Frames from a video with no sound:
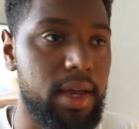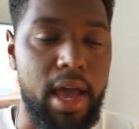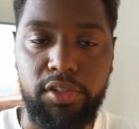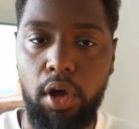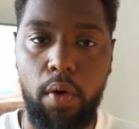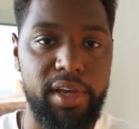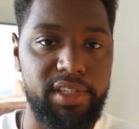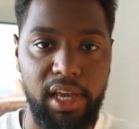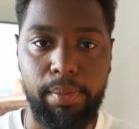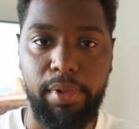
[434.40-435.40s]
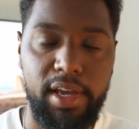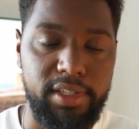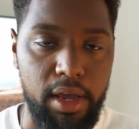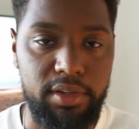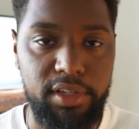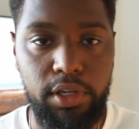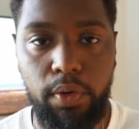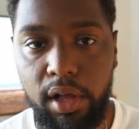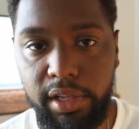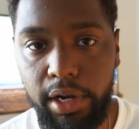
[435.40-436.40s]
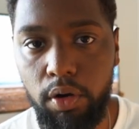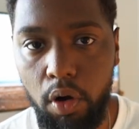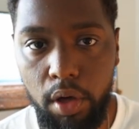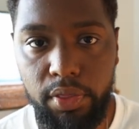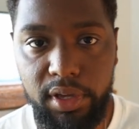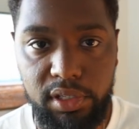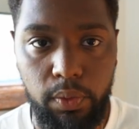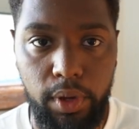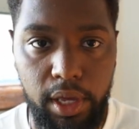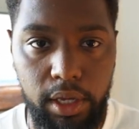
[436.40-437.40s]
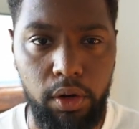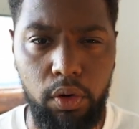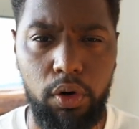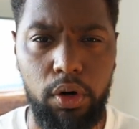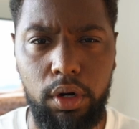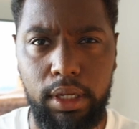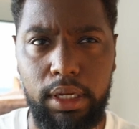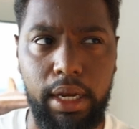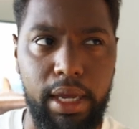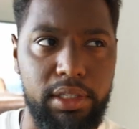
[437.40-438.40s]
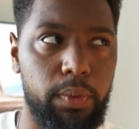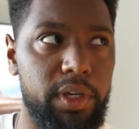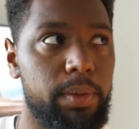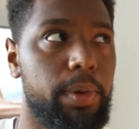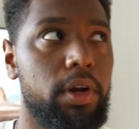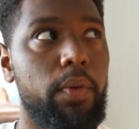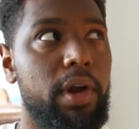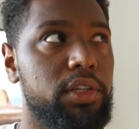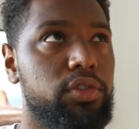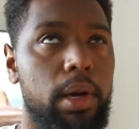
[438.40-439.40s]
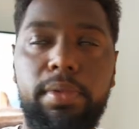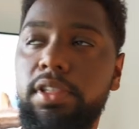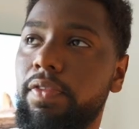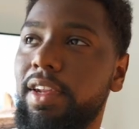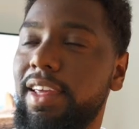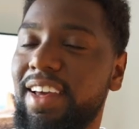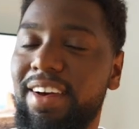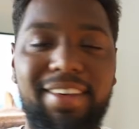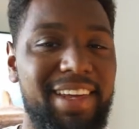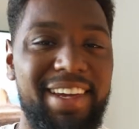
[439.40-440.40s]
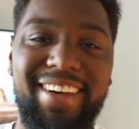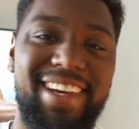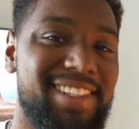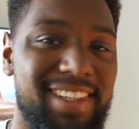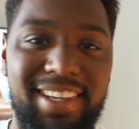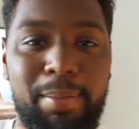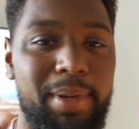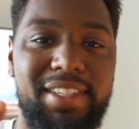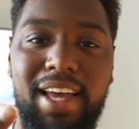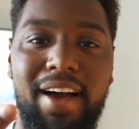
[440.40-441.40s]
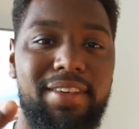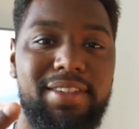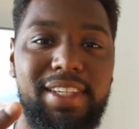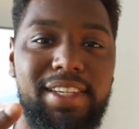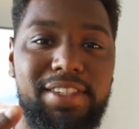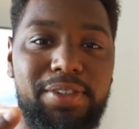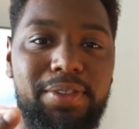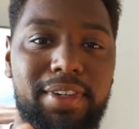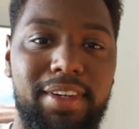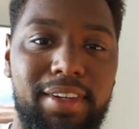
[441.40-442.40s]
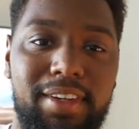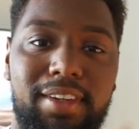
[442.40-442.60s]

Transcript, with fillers: As always, stay blessed. I'll see you all later on this week or next week, depending on when I drop this video. Anyways, peace out. See you soon.